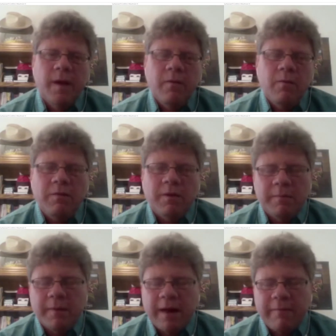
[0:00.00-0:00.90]

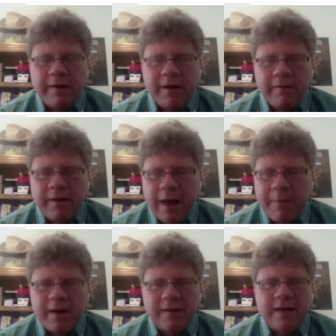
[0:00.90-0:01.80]
Well, I'm very happy
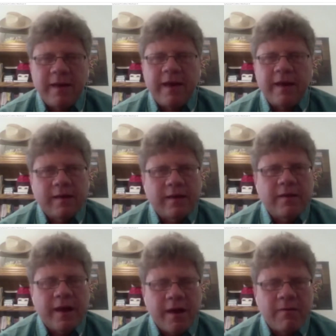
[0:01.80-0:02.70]
to say that, and Claire,
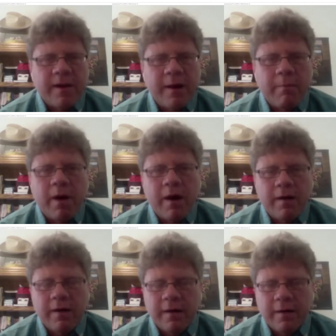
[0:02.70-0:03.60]
thank you for taking part
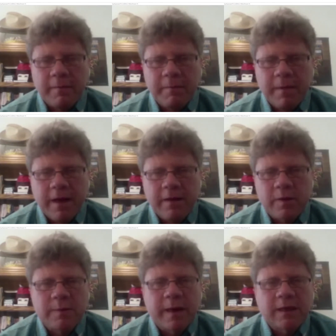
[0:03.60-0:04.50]
in
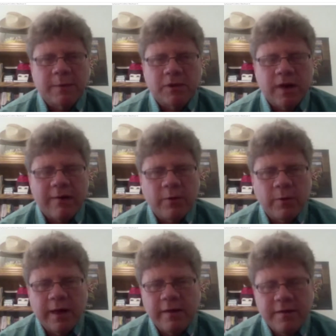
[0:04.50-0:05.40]
Responsible Travel Week
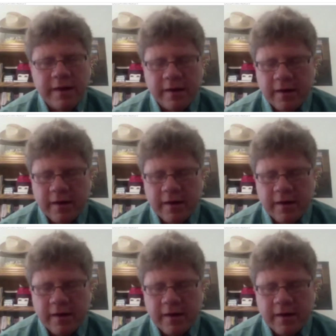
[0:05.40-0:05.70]
this year.